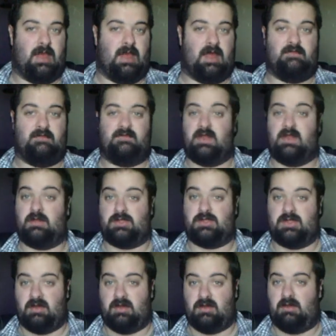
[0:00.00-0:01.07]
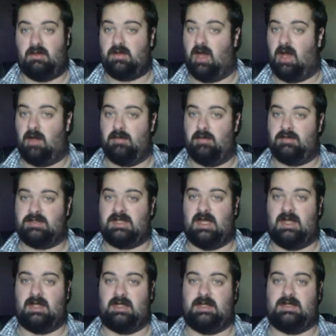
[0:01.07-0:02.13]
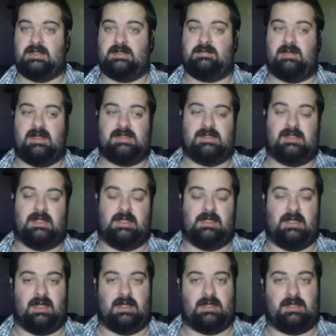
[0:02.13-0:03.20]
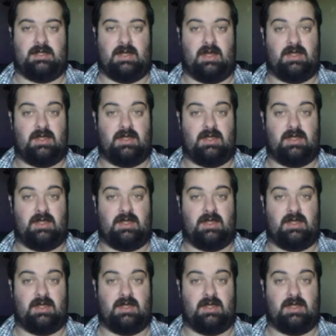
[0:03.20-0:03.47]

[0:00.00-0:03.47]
and for those who don't know, a car boot sale is basically like